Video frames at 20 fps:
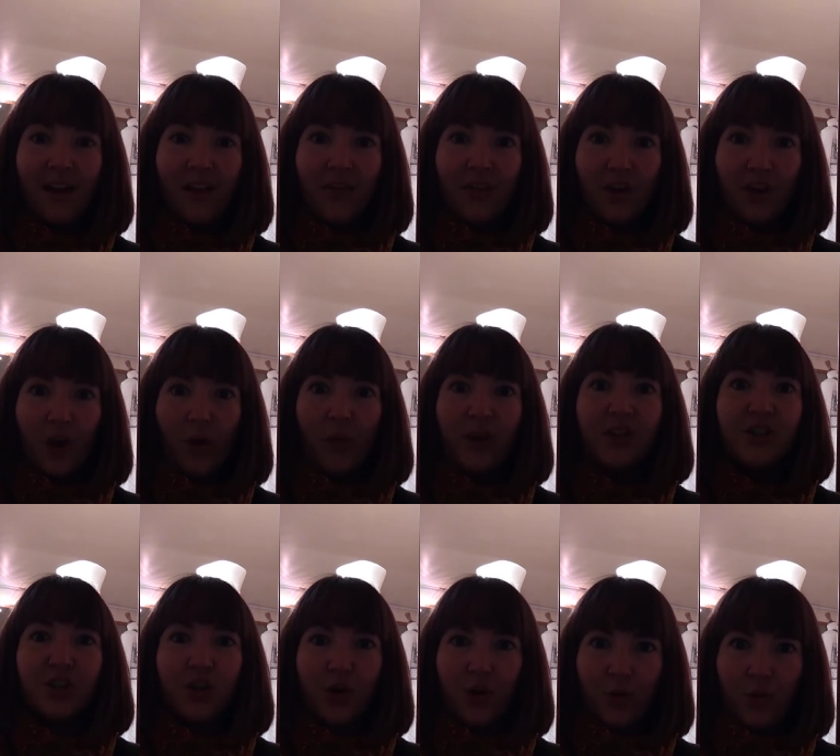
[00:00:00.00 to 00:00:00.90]
that go
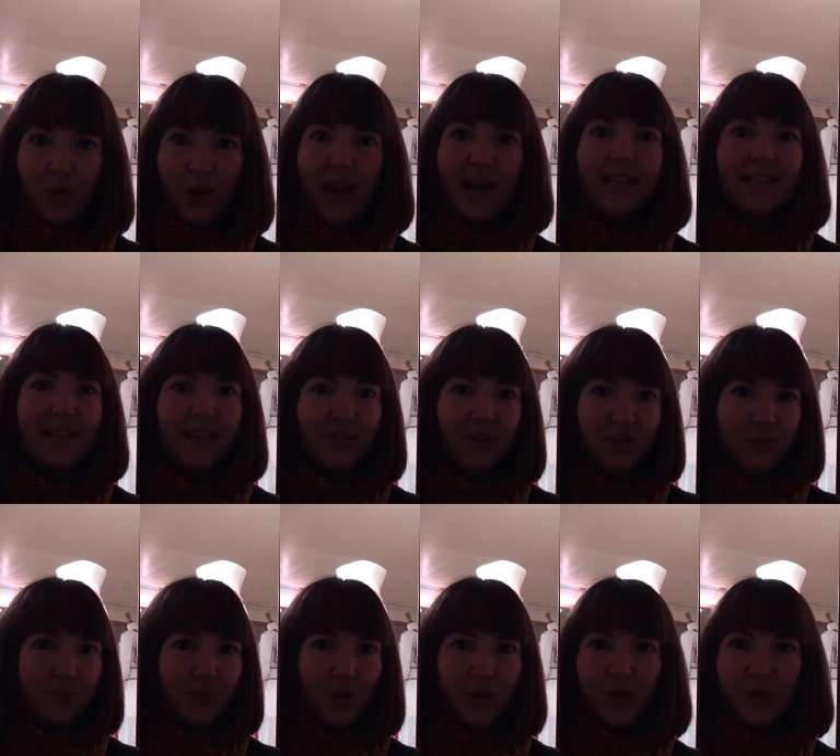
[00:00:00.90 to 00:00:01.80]
into creating this
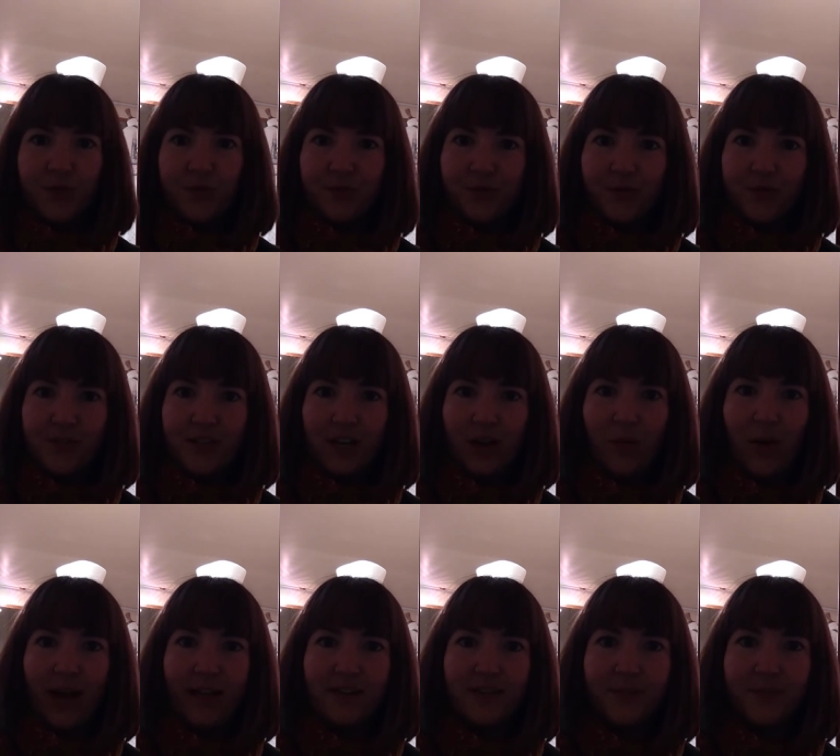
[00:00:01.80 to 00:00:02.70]
beautiful
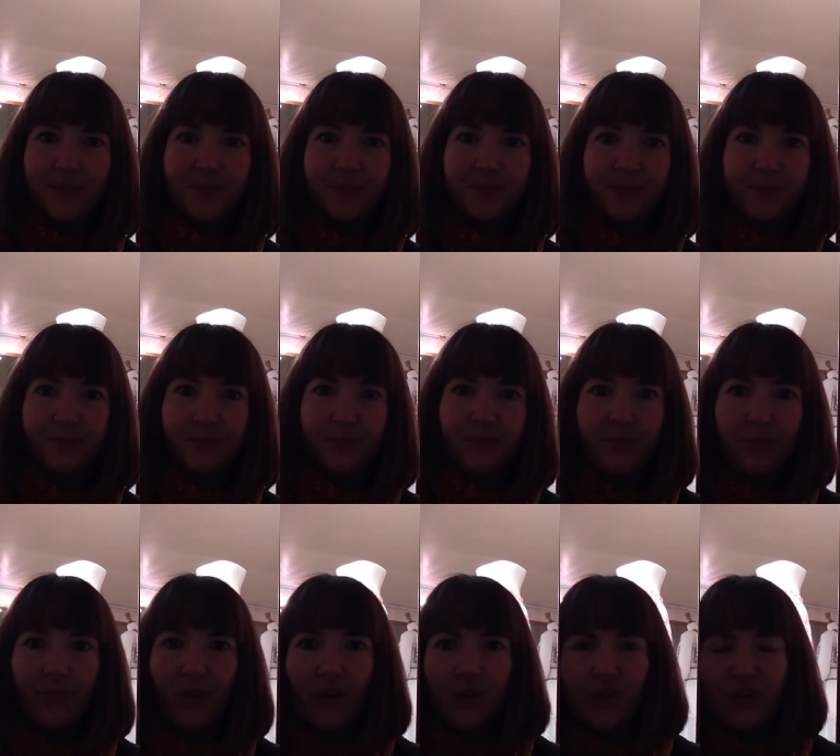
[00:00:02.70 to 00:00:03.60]
silhouette.
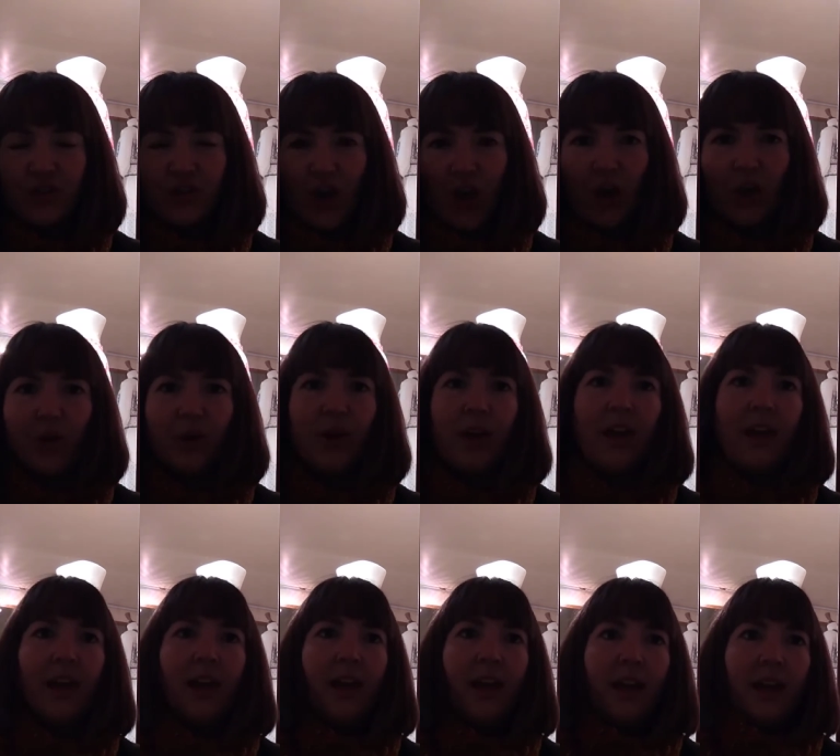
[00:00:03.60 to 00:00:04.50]
So,
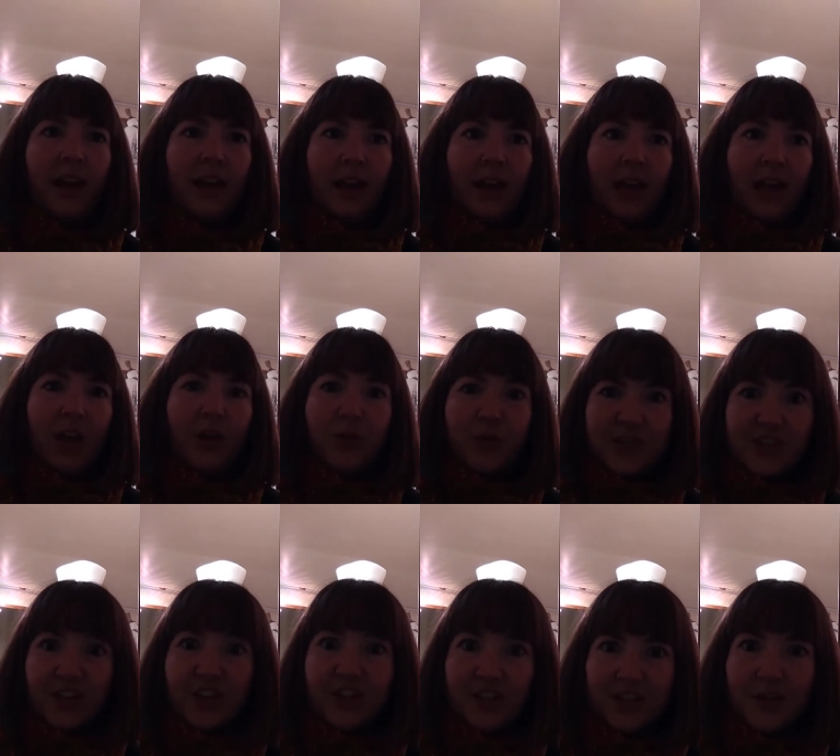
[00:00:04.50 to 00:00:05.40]
if we
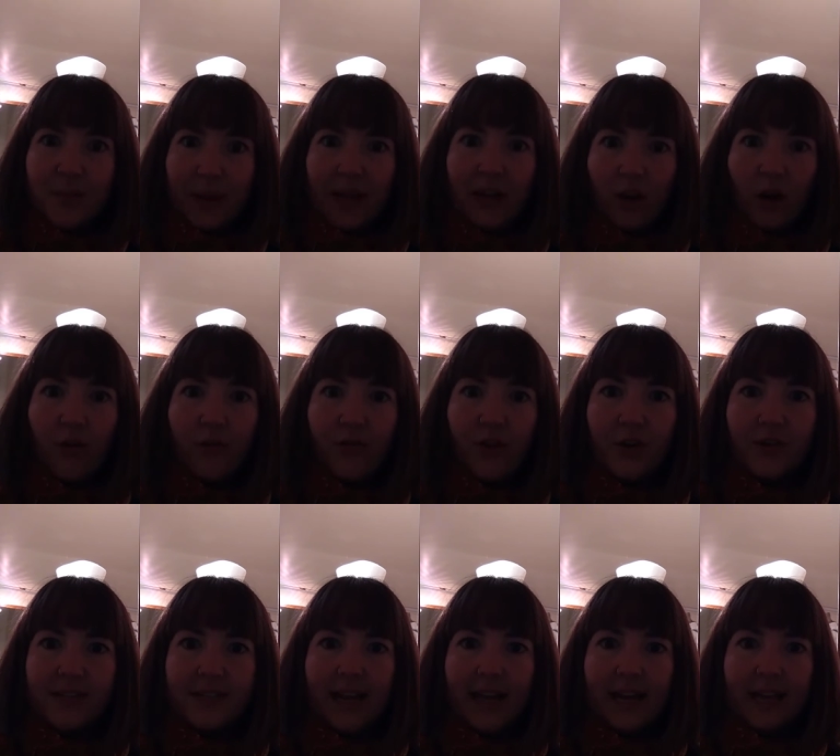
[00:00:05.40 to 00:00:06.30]
started to peel off
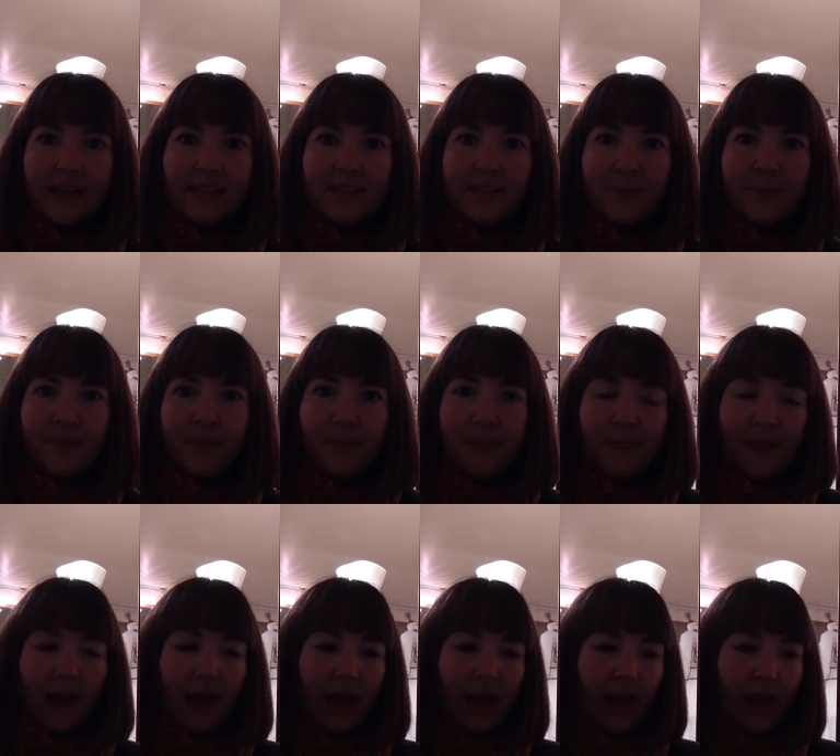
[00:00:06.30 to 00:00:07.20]
those layers
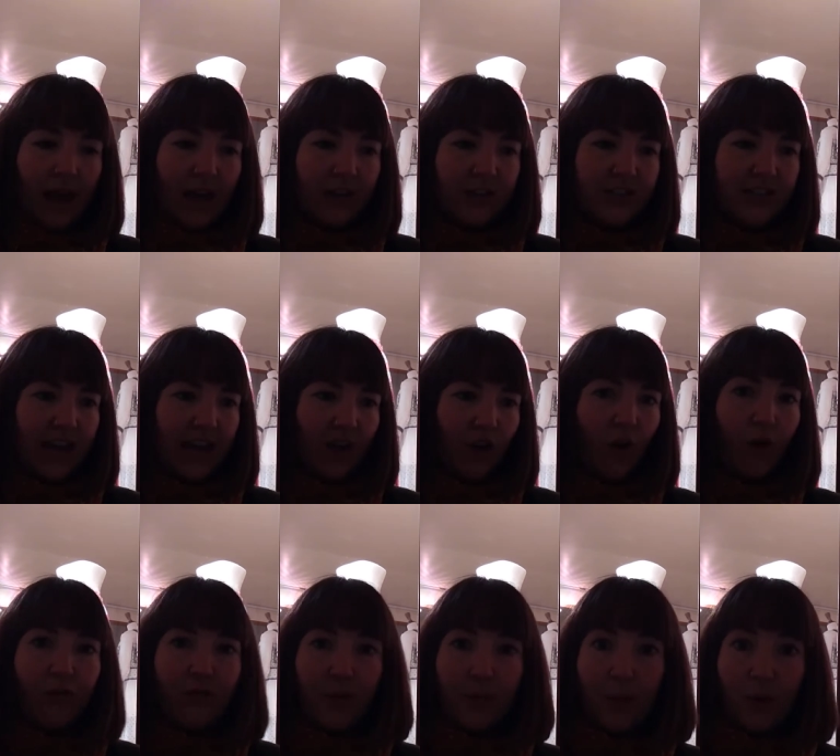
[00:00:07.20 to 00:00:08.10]
uh, and take
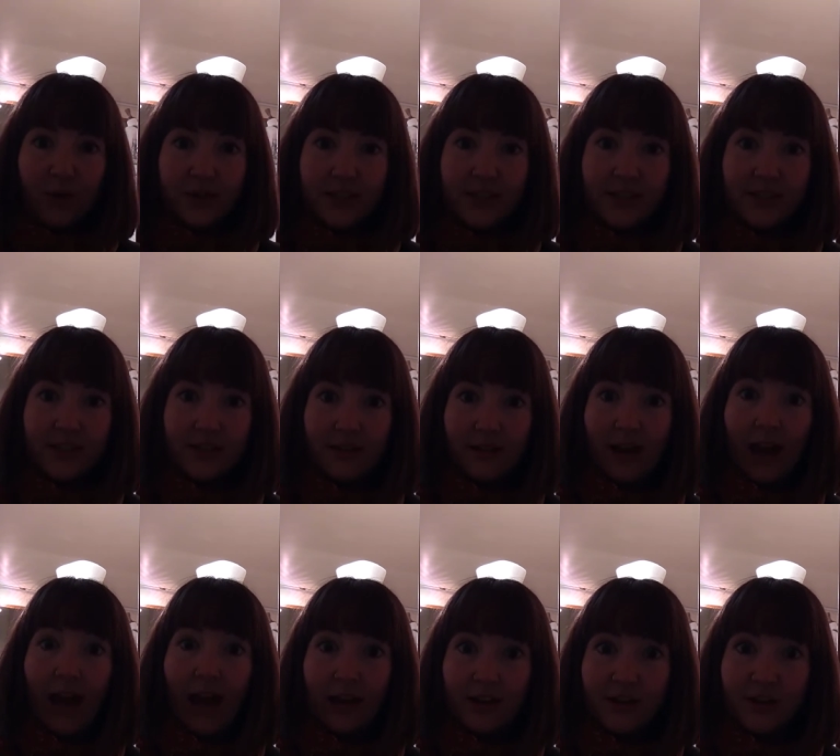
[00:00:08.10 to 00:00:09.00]
off the bodice,
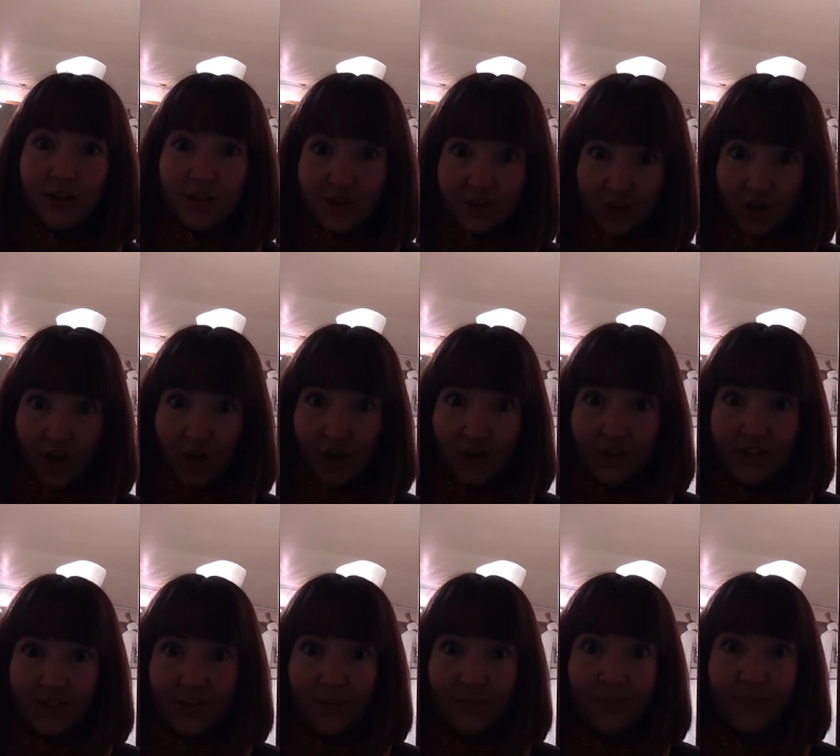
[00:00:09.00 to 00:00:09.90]
and the
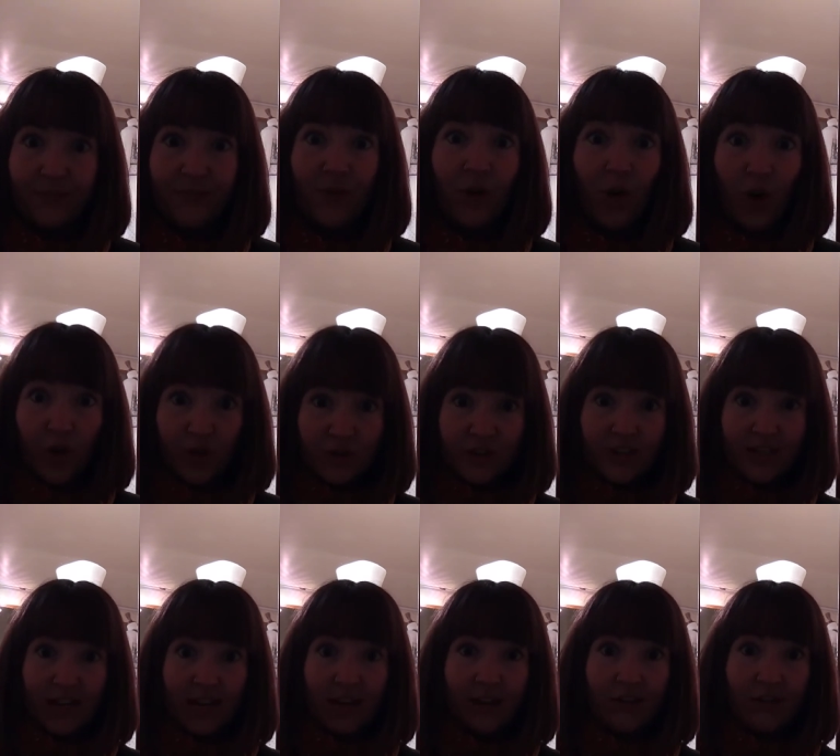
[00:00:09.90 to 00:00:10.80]
skirt.
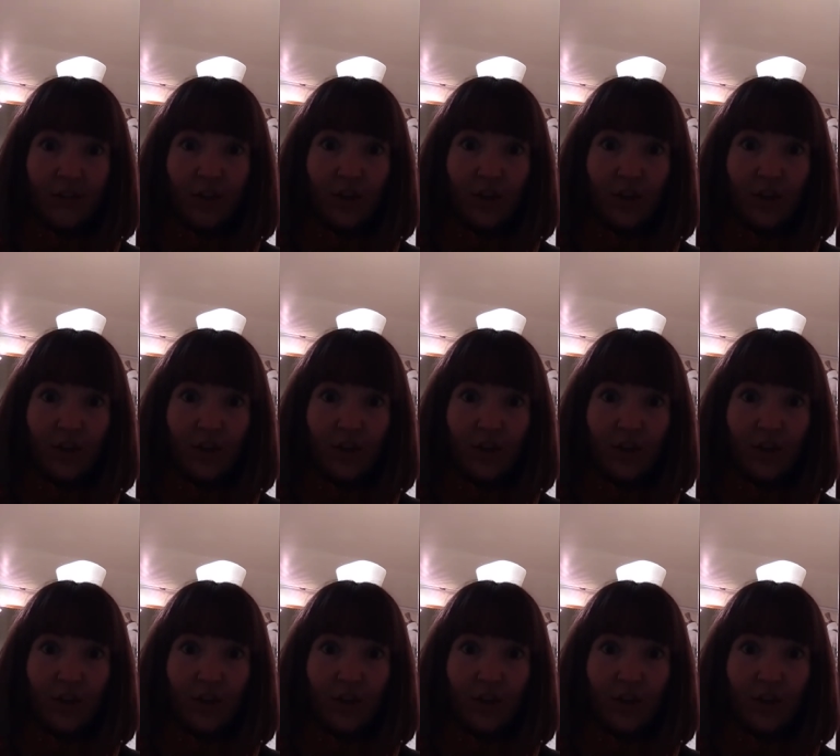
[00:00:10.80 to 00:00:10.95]
Underneath,